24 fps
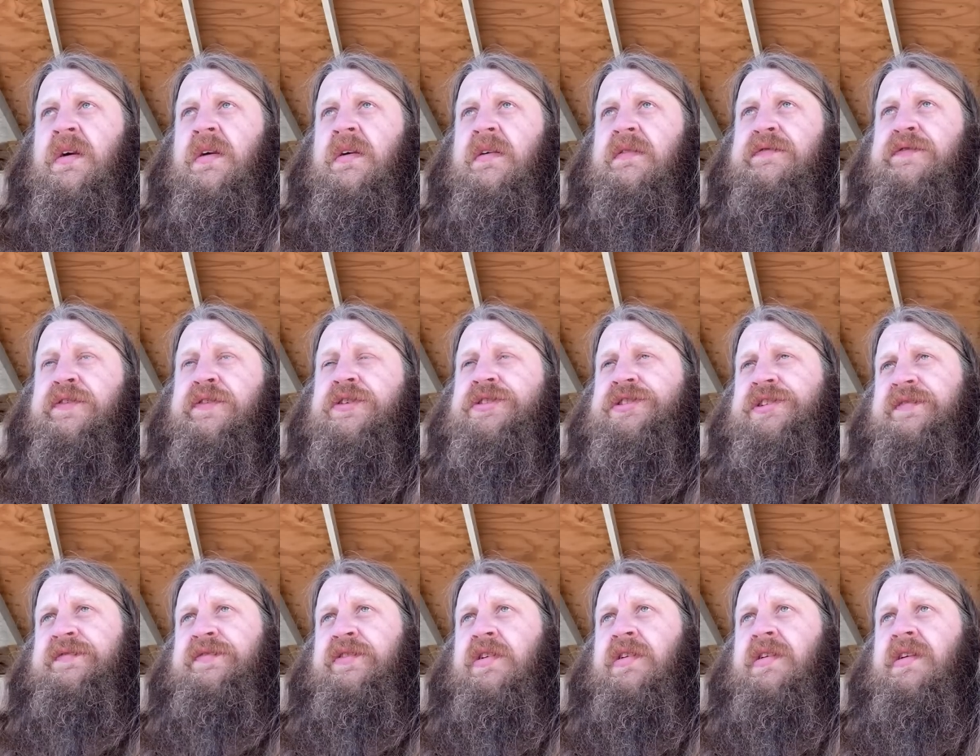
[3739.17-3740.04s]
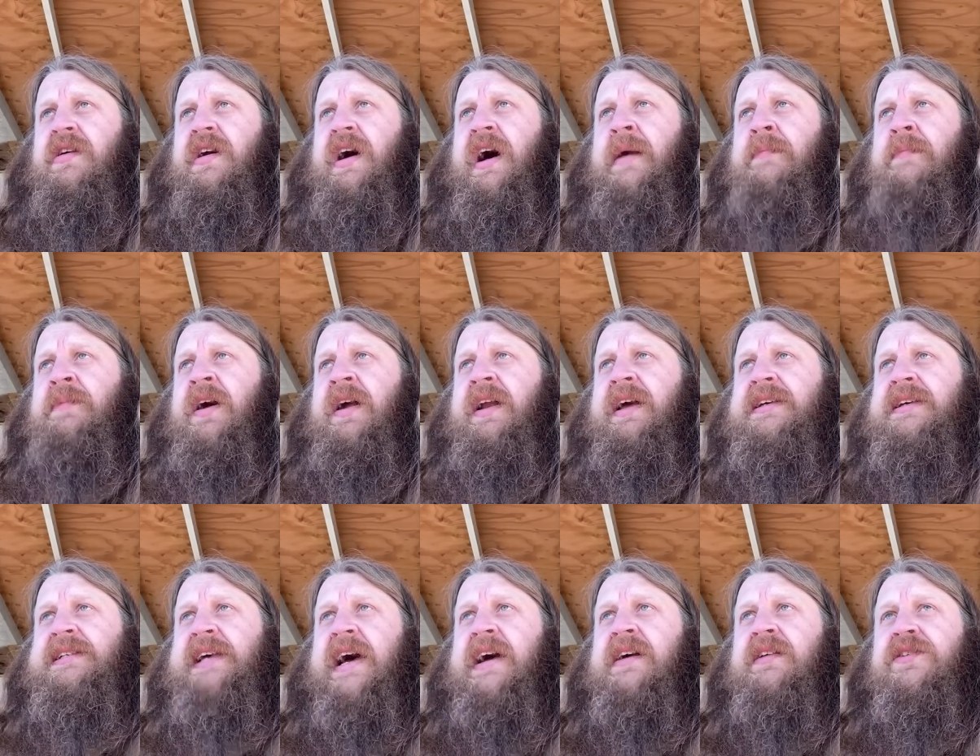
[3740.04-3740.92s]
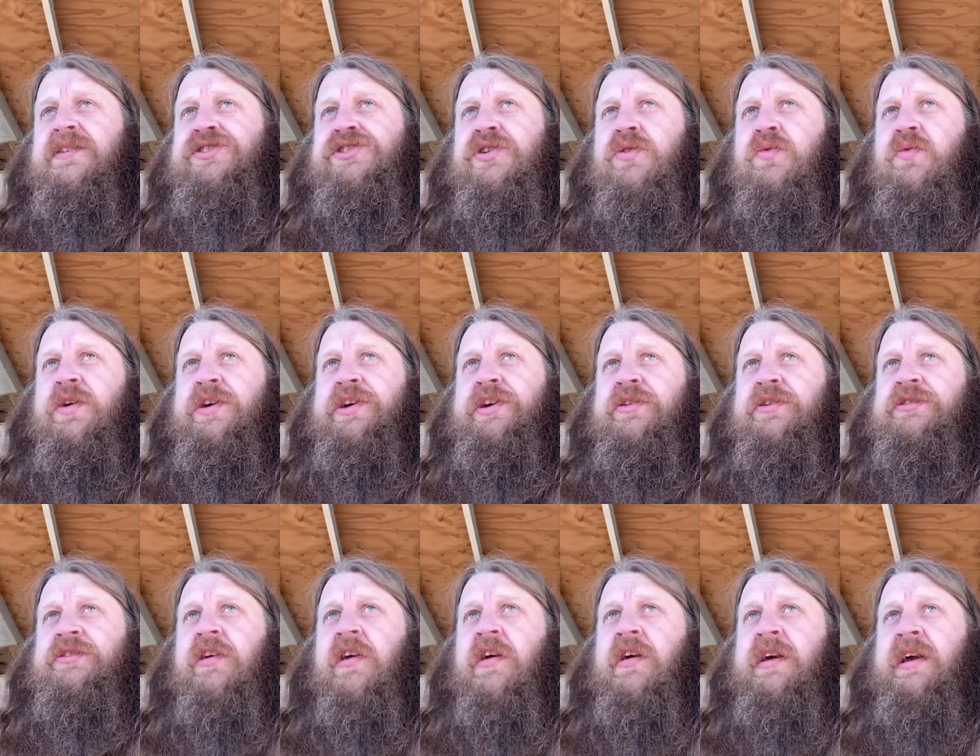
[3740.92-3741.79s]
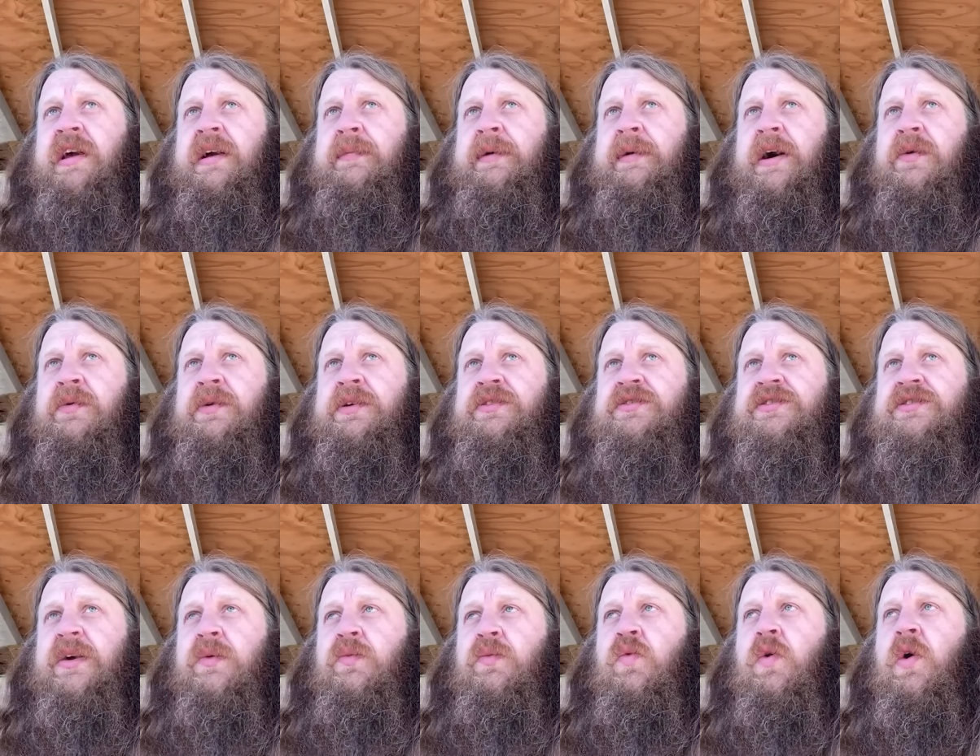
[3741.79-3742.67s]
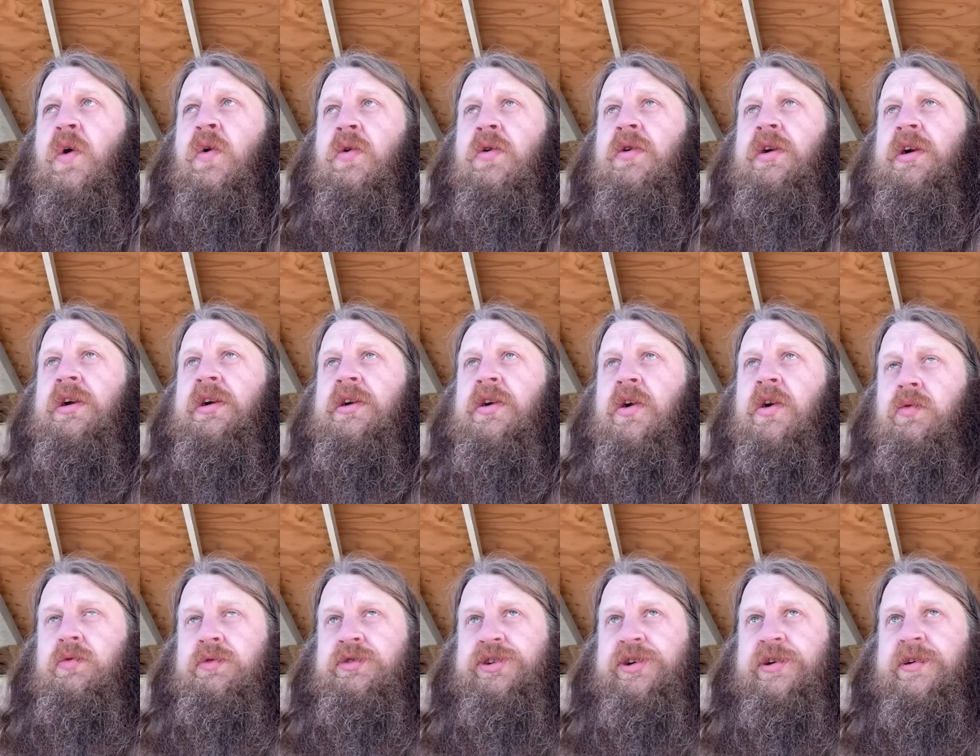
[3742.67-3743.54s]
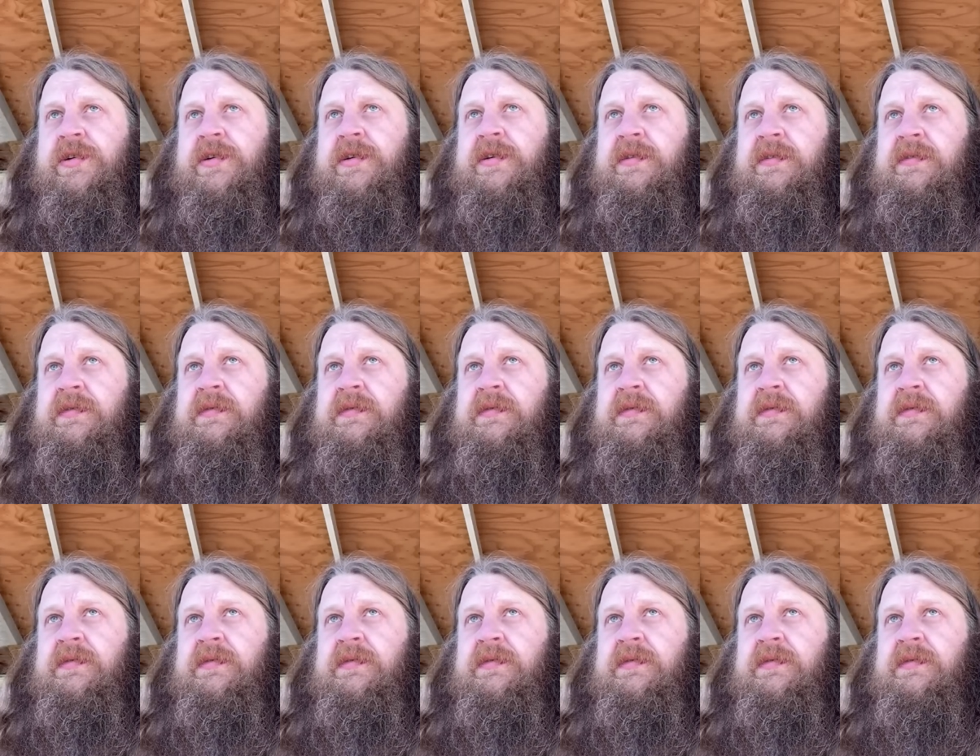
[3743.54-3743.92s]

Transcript: First of all, I'm not exactly sure what you're talking about when you say woke culture.